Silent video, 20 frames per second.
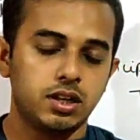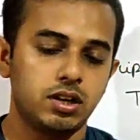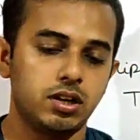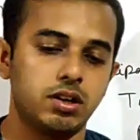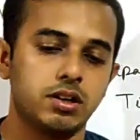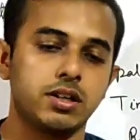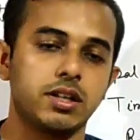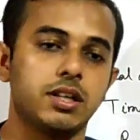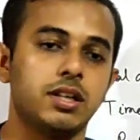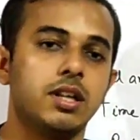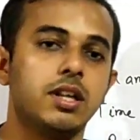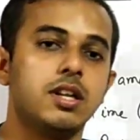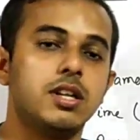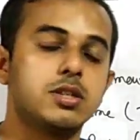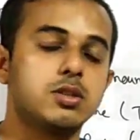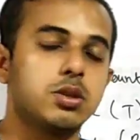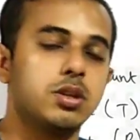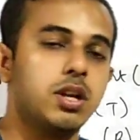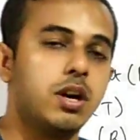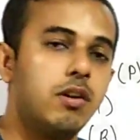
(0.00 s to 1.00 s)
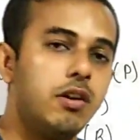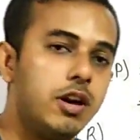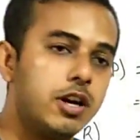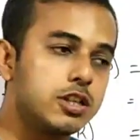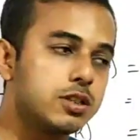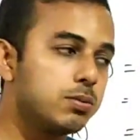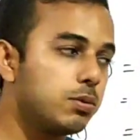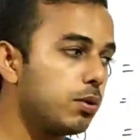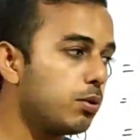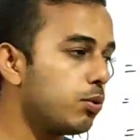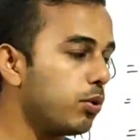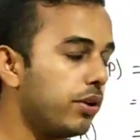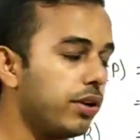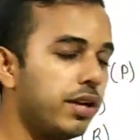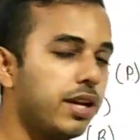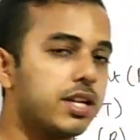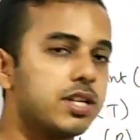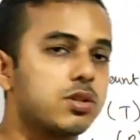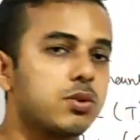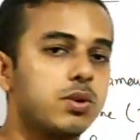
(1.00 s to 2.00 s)
Okay, so now let's move to our
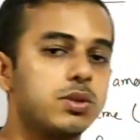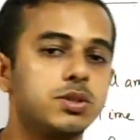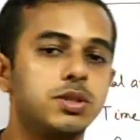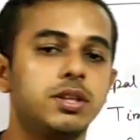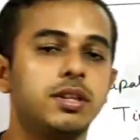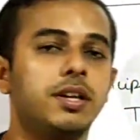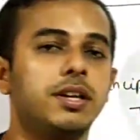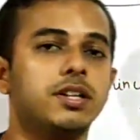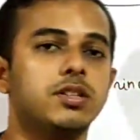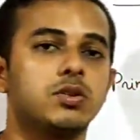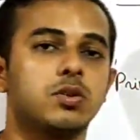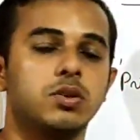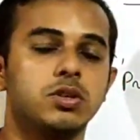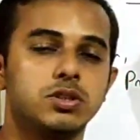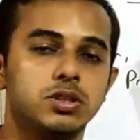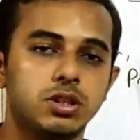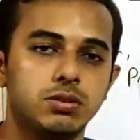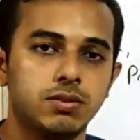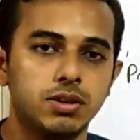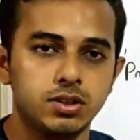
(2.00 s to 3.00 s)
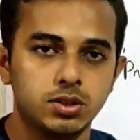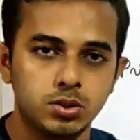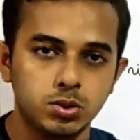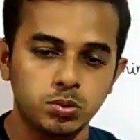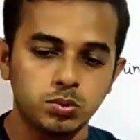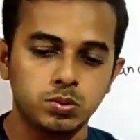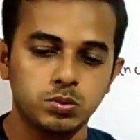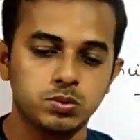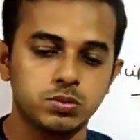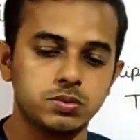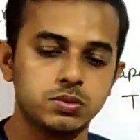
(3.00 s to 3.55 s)
next question, that is question number 2.